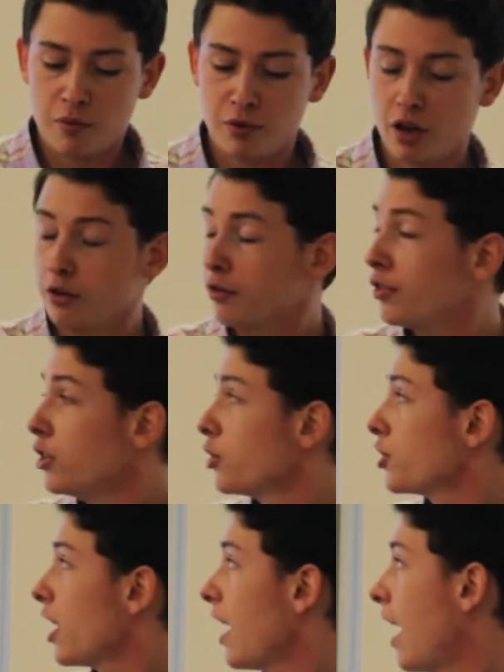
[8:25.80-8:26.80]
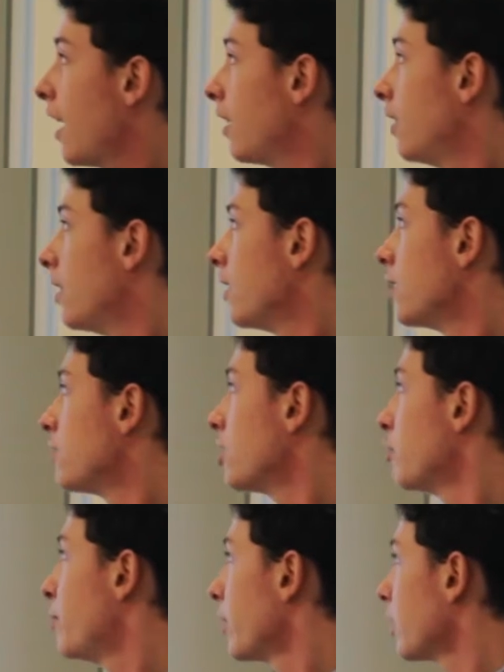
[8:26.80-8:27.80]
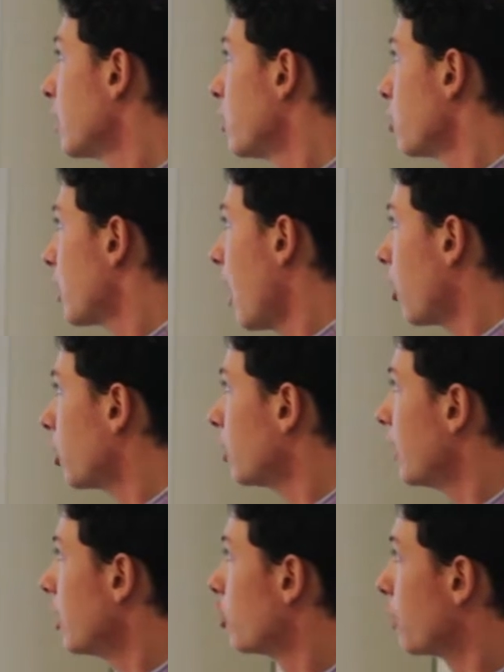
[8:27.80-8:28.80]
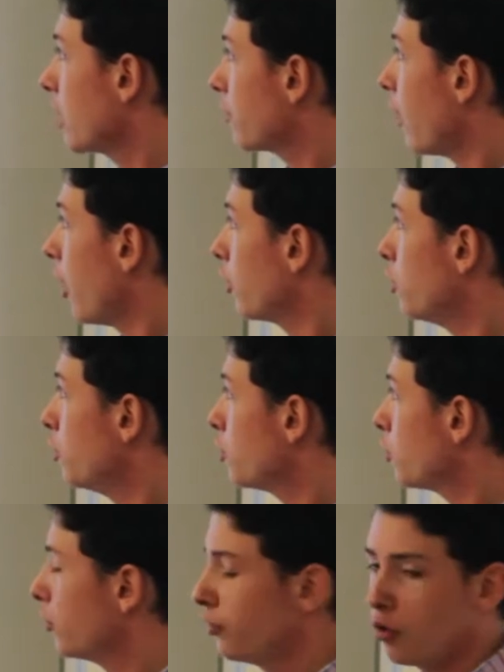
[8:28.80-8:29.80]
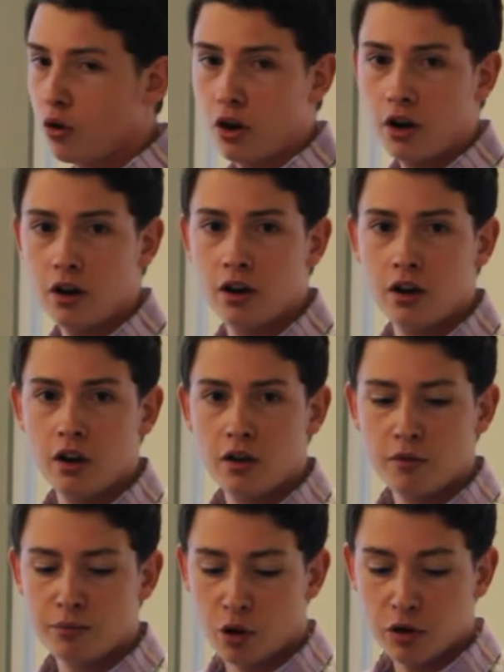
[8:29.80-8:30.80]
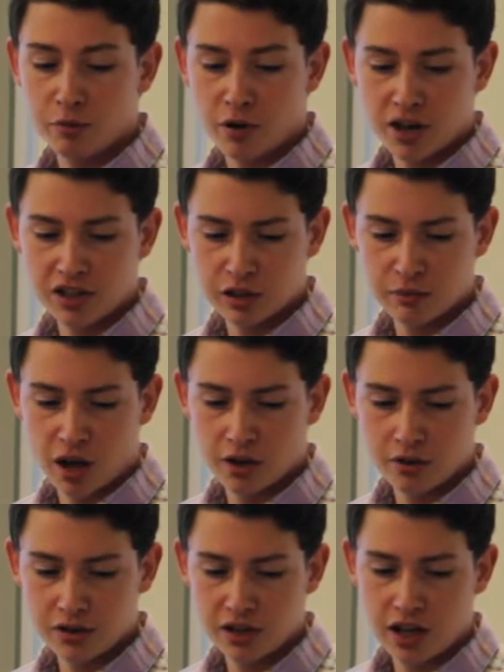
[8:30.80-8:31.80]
couple other features I added is the ability to calculate Greek values for both pricing models.